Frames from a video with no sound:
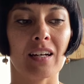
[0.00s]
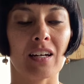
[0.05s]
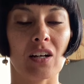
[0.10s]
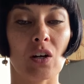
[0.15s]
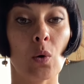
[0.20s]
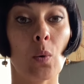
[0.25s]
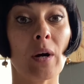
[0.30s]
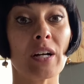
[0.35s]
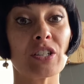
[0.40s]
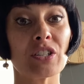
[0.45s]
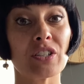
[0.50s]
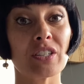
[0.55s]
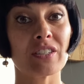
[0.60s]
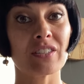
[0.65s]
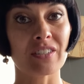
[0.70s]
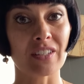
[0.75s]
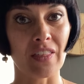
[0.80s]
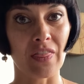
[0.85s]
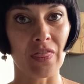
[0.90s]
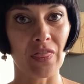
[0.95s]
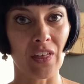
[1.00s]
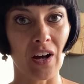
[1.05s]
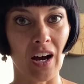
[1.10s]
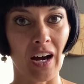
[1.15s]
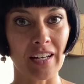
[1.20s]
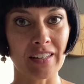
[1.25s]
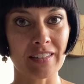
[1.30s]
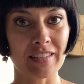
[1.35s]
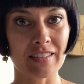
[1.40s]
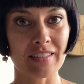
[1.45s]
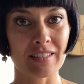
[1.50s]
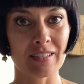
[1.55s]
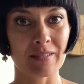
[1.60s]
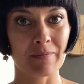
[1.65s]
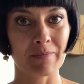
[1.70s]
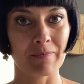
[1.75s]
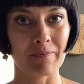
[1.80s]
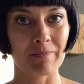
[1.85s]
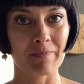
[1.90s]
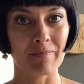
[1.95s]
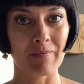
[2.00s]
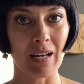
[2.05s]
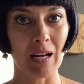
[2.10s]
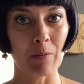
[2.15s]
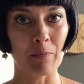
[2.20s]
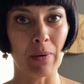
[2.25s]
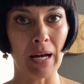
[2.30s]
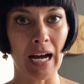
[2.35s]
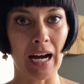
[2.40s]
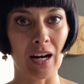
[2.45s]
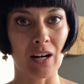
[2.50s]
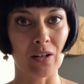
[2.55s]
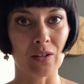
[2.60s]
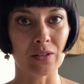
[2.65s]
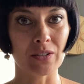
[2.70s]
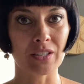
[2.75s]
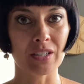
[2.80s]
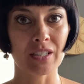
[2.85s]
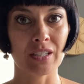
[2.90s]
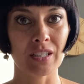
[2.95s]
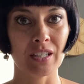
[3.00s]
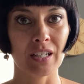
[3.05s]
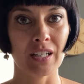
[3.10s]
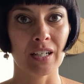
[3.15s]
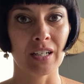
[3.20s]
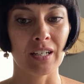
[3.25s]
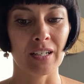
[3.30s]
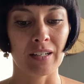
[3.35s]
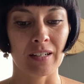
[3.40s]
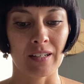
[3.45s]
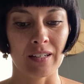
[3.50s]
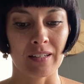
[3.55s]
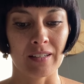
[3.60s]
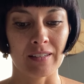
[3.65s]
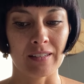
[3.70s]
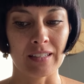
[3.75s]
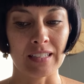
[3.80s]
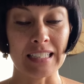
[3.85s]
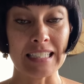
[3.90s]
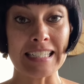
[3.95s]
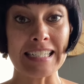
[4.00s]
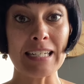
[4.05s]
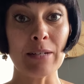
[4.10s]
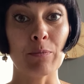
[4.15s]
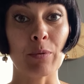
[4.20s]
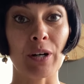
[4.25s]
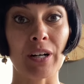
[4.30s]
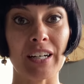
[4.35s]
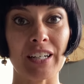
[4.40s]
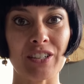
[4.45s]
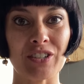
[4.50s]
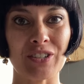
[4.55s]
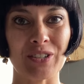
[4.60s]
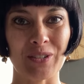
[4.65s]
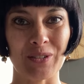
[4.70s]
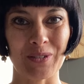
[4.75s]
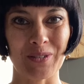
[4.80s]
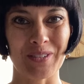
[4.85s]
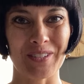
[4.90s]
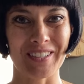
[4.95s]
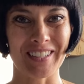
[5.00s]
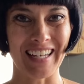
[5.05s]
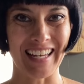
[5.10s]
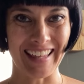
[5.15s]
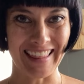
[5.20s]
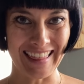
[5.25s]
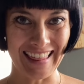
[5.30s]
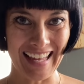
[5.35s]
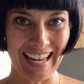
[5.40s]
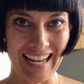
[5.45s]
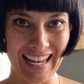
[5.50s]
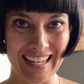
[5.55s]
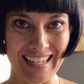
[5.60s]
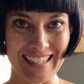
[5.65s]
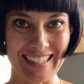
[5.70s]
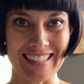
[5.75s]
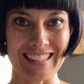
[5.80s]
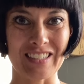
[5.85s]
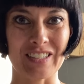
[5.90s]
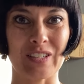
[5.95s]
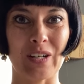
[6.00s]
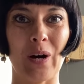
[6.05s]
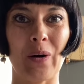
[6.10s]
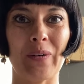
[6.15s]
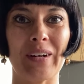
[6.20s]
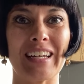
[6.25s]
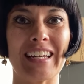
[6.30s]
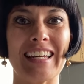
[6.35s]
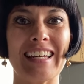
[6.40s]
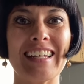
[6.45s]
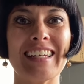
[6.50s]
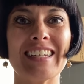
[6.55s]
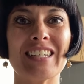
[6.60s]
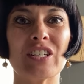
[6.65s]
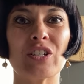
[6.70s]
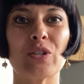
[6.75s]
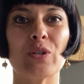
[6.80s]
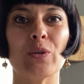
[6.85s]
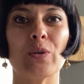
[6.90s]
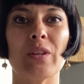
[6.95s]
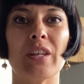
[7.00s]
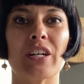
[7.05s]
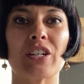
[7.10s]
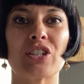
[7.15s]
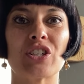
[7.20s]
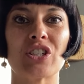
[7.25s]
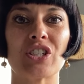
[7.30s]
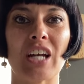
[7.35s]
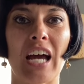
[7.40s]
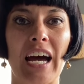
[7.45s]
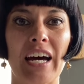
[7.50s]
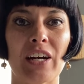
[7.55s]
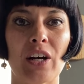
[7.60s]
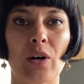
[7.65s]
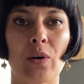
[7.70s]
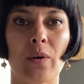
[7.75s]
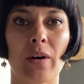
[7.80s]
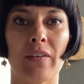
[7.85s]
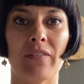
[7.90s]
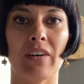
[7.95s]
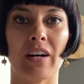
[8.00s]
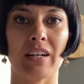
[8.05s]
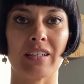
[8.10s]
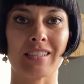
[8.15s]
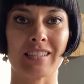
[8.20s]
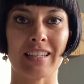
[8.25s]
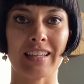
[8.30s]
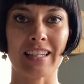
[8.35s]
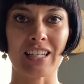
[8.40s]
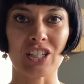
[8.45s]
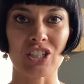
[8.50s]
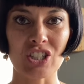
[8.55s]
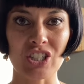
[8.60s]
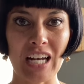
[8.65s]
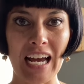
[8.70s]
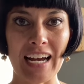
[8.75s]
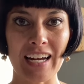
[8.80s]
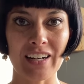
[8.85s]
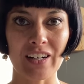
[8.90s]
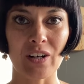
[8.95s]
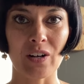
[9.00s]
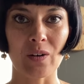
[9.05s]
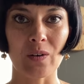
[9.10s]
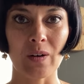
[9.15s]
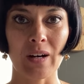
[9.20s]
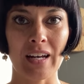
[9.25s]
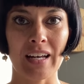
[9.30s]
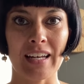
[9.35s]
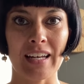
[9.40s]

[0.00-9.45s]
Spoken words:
questions and thoughts about deeper issues. And that is going into the shadow of us. And the shadow